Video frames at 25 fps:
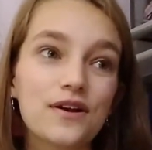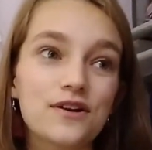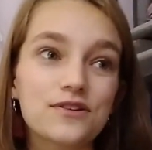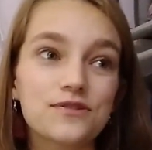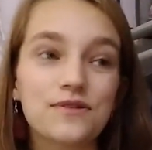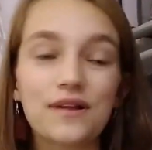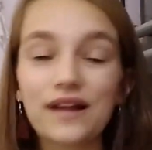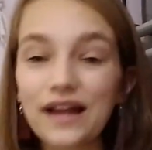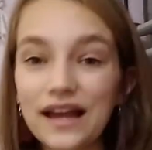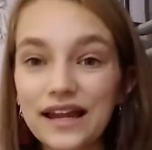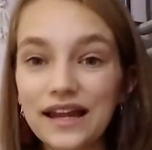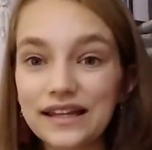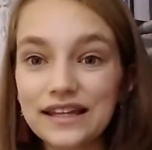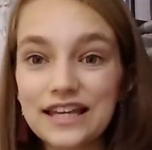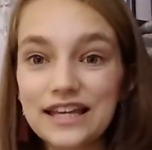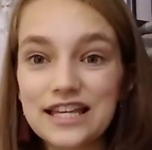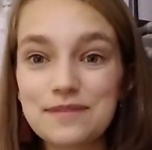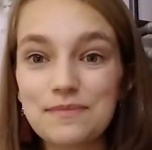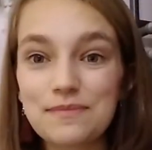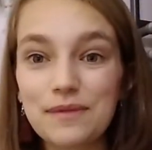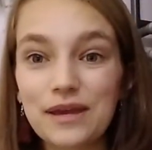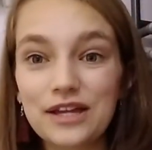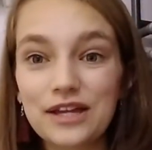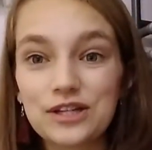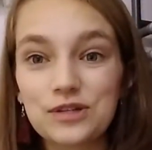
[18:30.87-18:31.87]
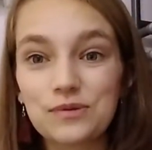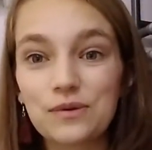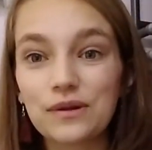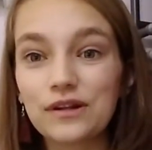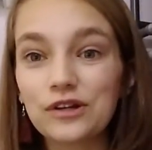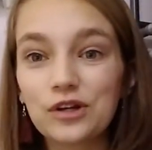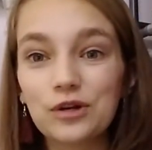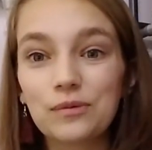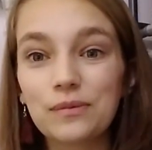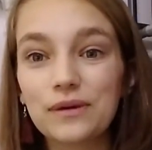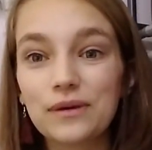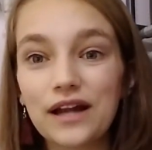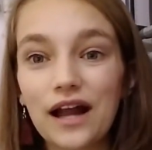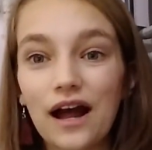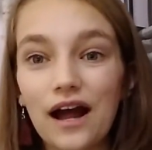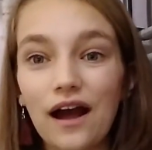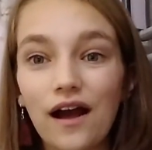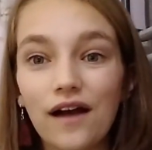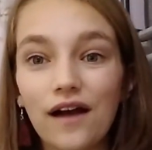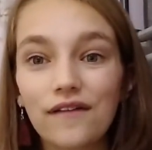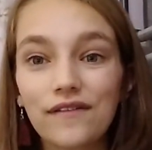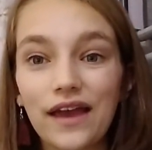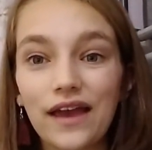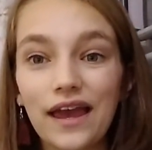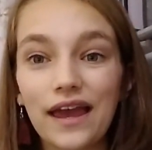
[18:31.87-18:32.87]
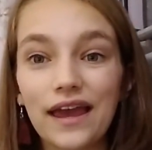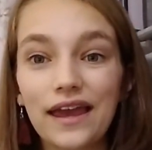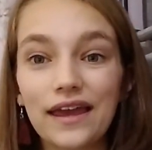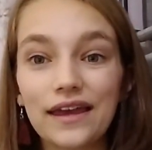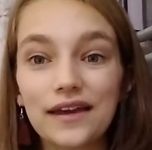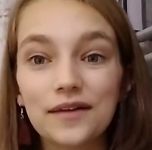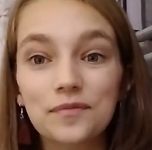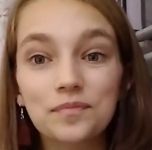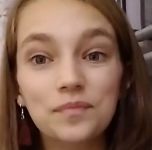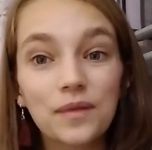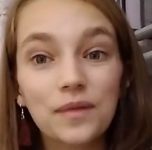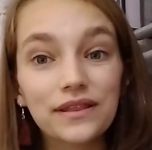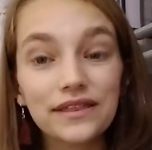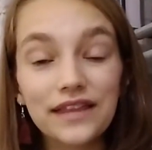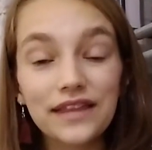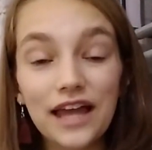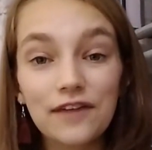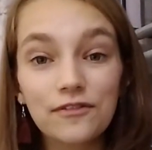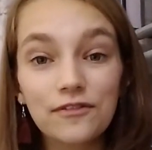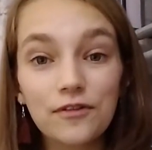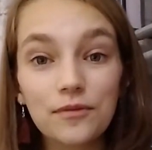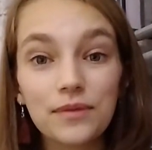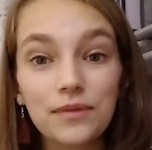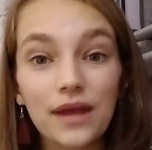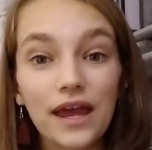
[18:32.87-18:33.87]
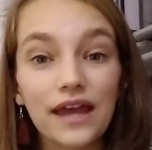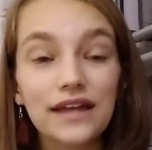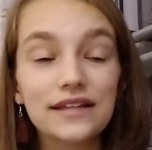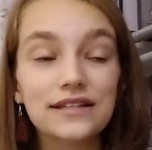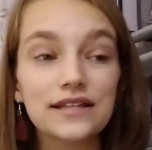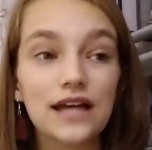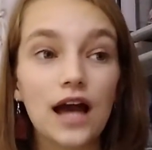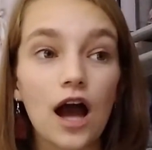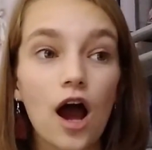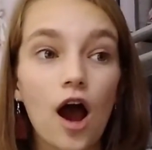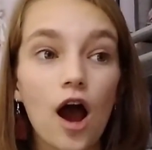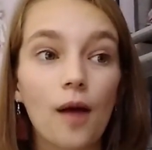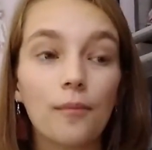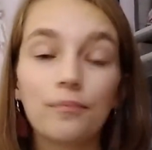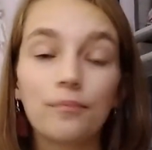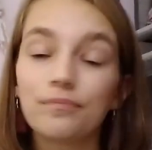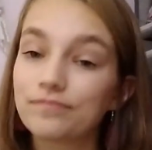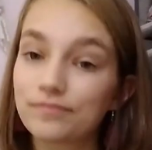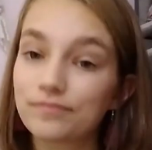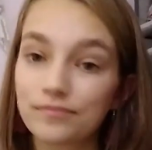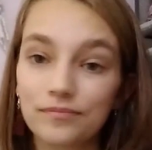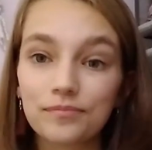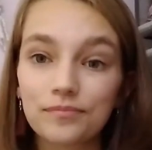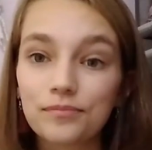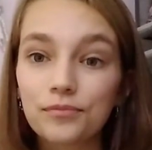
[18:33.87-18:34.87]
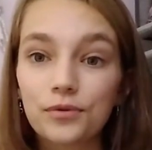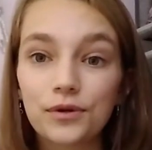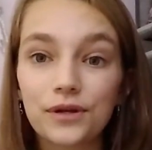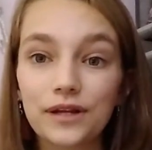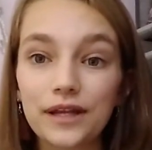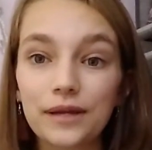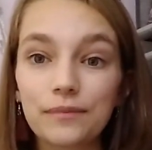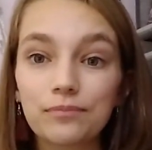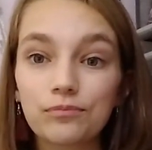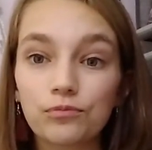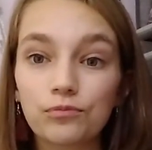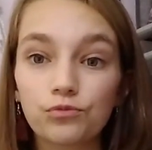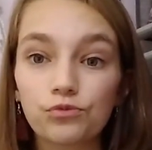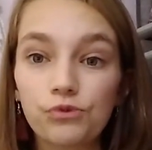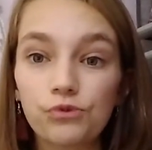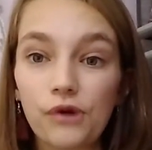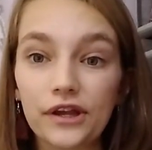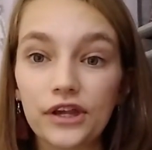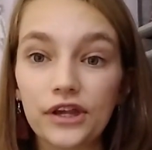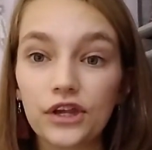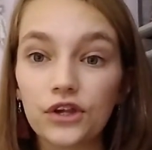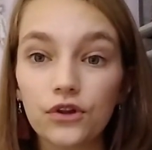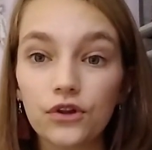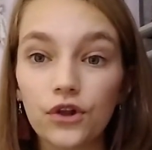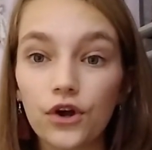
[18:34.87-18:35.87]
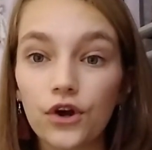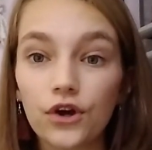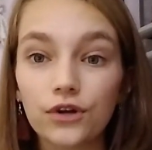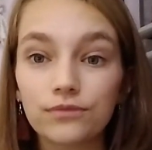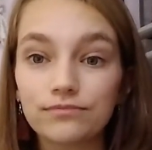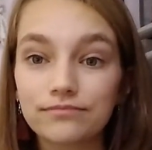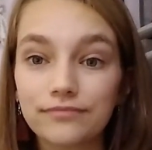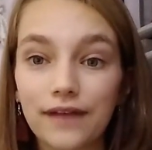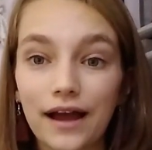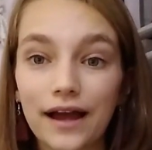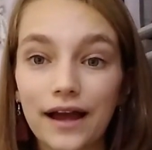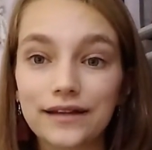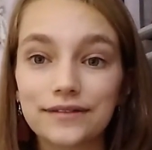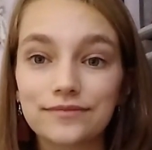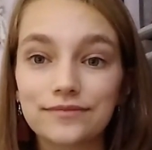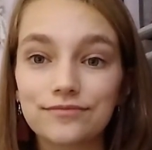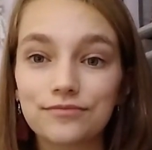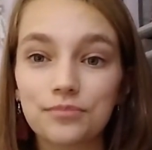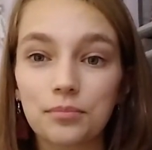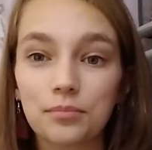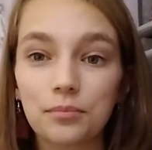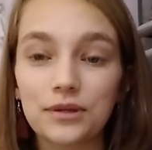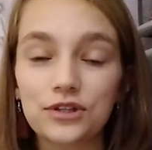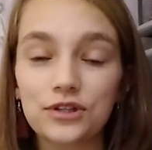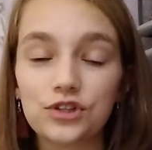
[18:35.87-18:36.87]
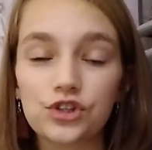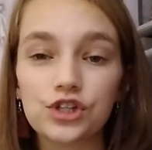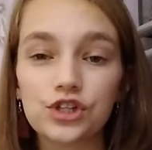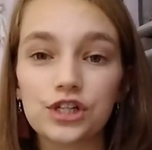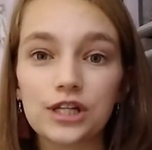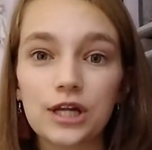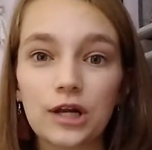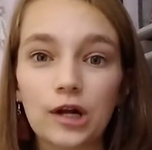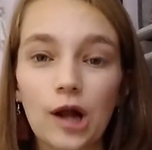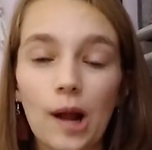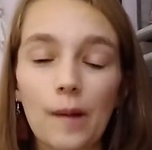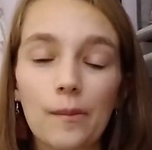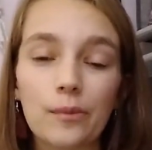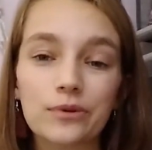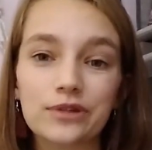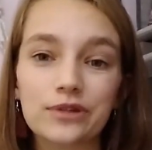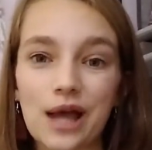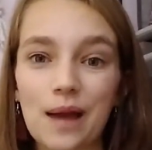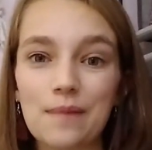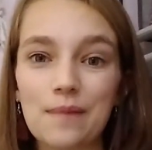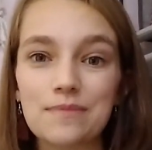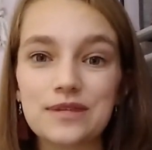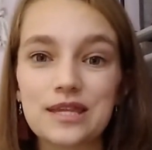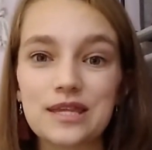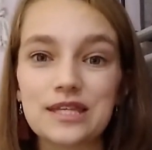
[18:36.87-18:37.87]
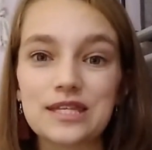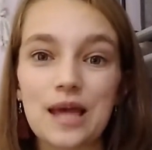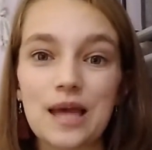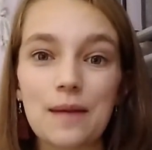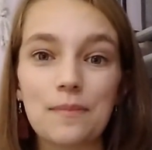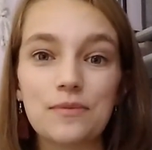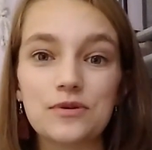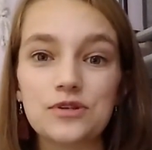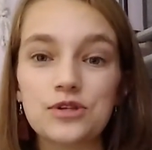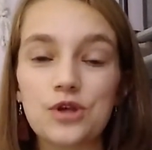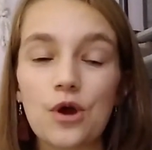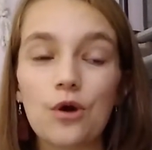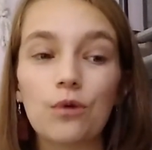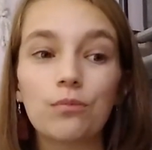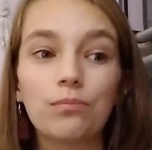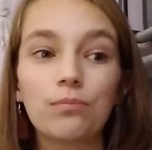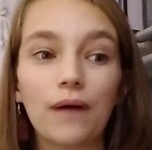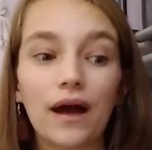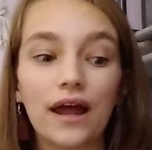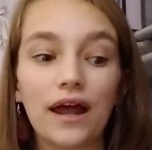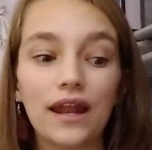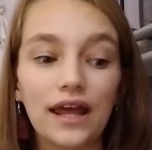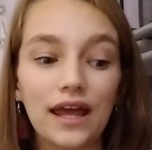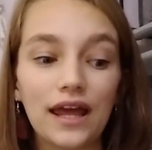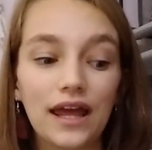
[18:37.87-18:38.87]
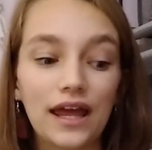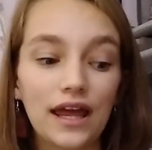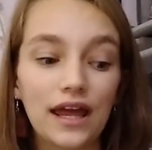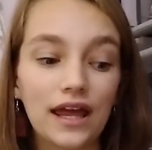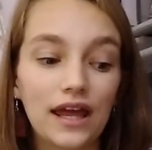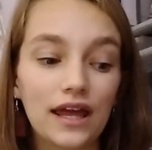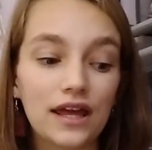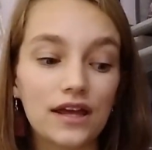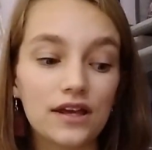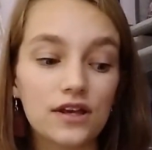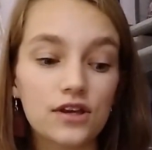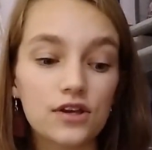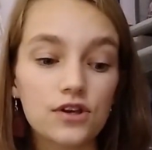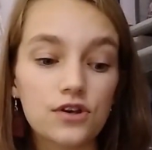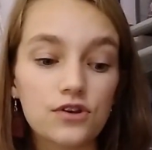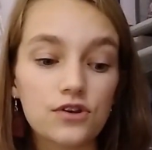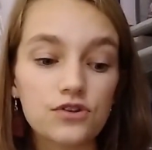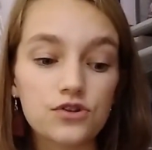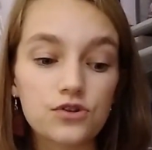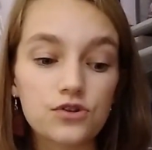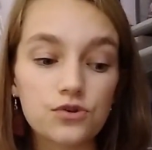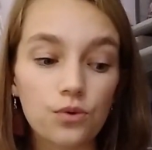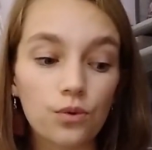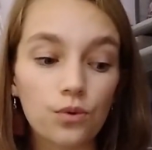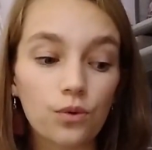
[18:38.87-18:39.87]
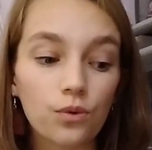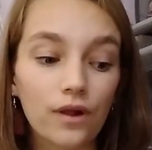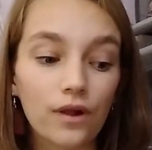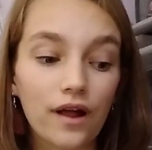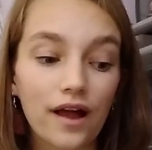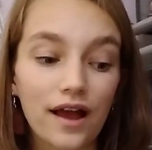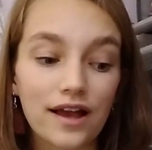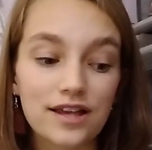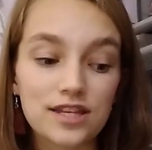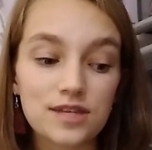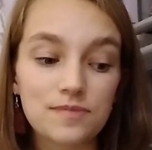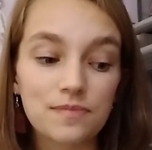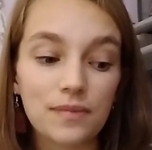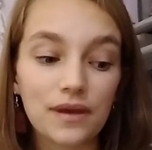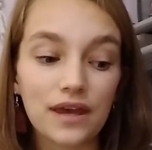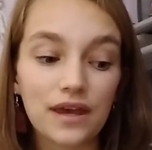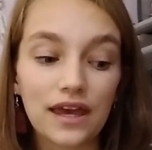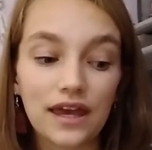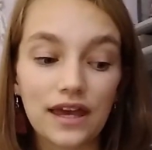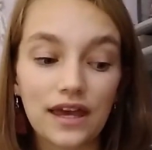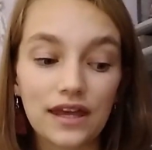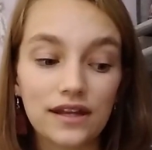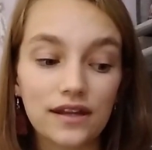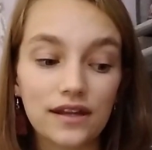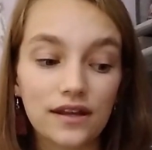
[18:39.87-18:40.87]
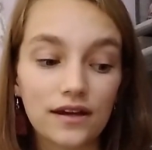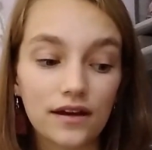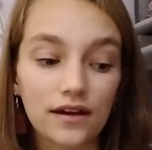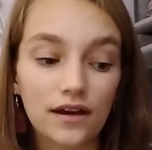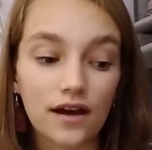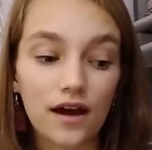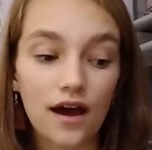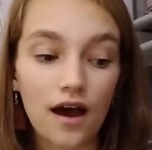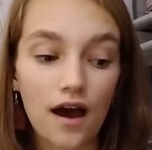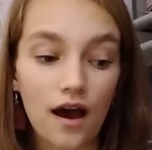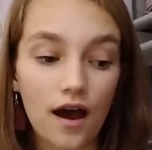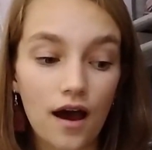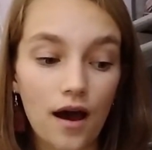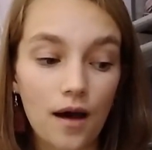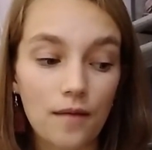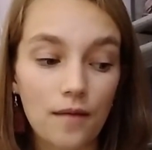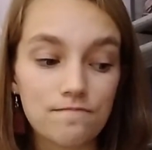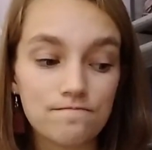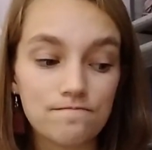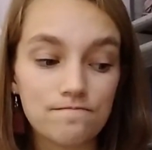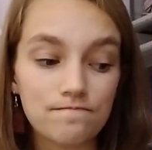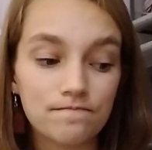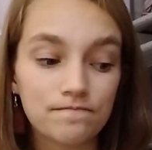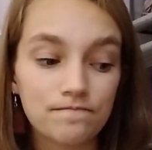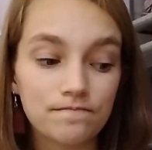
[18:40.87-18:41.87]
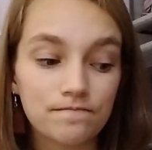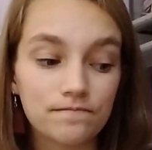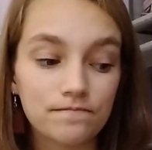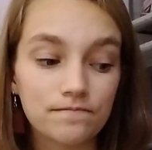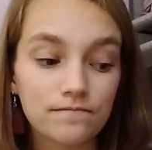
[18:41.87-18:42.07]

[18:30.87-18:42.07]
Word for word: So that kind of leads me into a little bit of a life update. Um, pretty regular. I mentioned it a couple times this episode, but school has been, um,